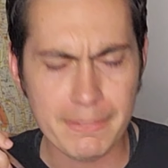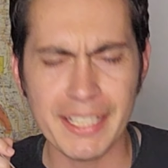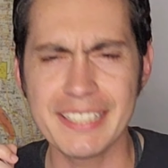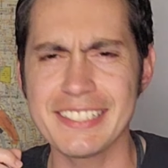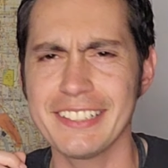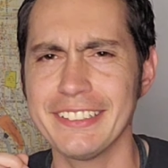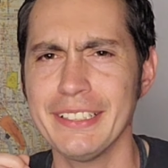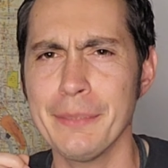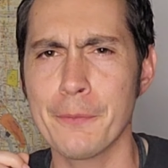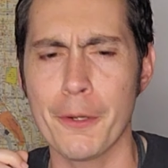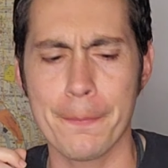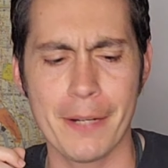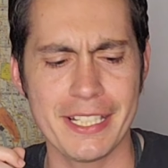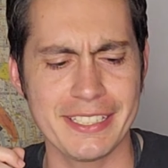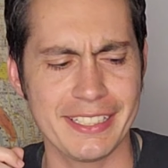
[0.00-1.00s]
It's a little more
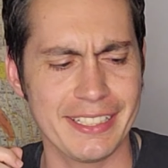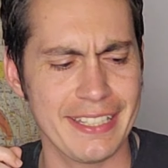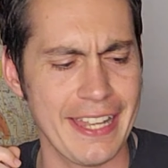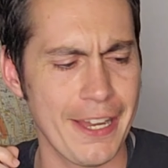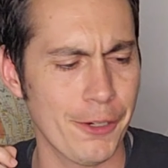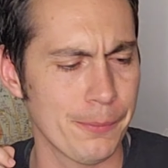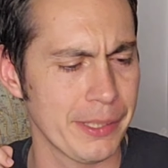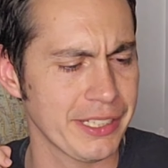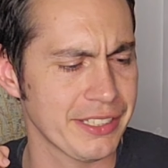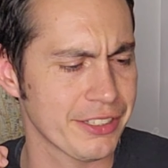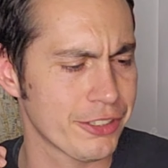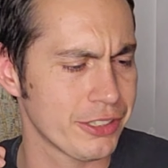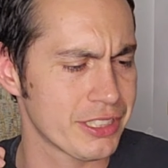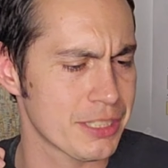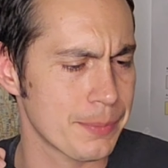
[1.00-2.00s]
present now, but it
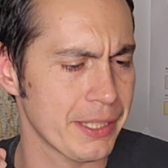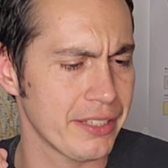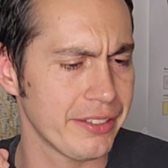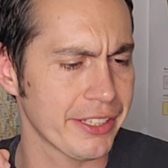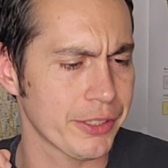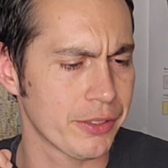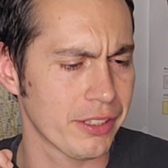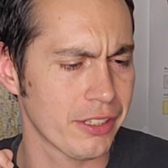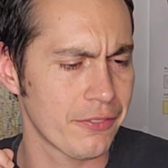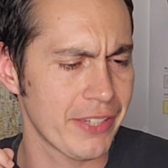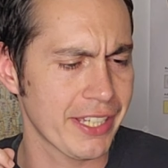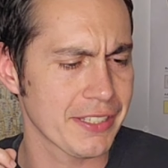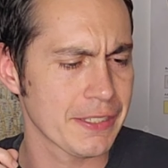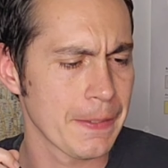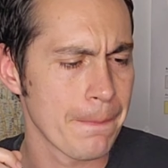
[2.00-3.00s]
could just be the lingering
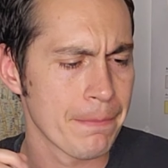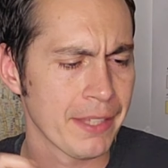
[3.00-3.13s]
effects.